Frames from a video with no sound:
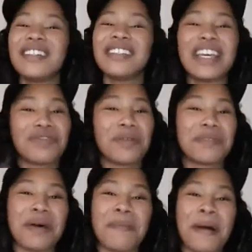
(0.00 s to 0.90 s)
that's what I'm
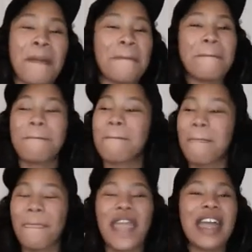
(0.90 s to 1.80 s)
talking about.
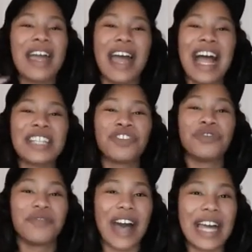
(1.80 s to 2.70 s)
I
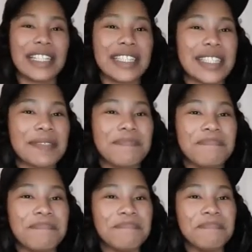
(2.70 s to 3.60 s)
choose violence.
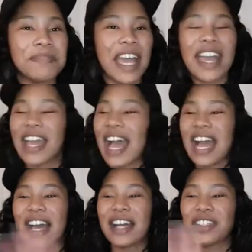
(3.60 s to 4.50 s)
Okay?
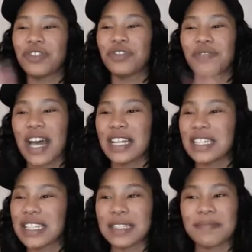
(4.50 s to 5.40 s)
I, I choose
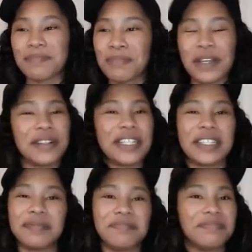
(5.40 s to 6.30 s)
violence.
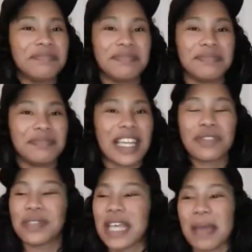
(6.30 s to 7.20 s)
Period. That's
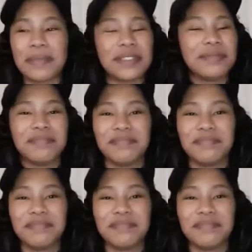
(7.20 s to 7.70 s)
what's happening.